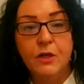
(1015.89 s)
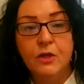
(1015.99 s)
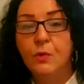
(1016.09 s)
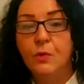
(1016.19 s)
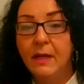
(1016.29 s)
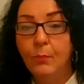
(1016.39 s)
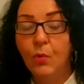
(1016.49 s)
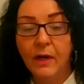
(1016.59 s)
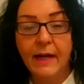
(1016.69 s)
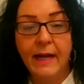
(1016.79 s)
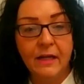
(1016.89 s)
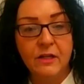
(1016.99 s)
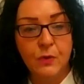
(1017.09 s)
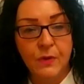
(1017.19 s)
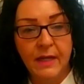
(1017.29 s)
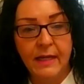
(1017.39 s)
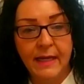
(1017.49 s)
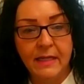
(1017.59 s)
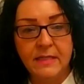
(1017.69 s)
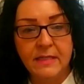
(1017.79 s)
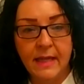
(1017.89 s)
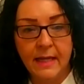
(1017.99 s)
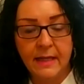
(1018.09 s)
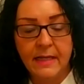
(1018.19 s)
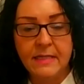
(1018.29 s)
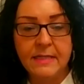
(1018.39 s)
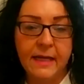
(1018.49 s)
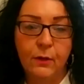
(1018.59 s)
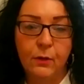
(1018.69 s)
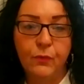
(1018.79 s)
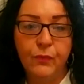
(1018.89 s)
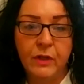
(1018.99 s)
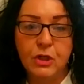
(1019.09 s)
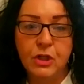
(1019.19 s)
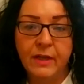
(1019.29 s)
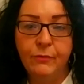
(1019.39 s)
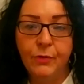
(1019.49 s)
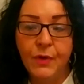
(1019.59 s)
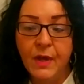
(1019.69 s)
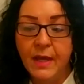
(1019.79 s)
So keep working at it so that it gets to that nice tailored finish level.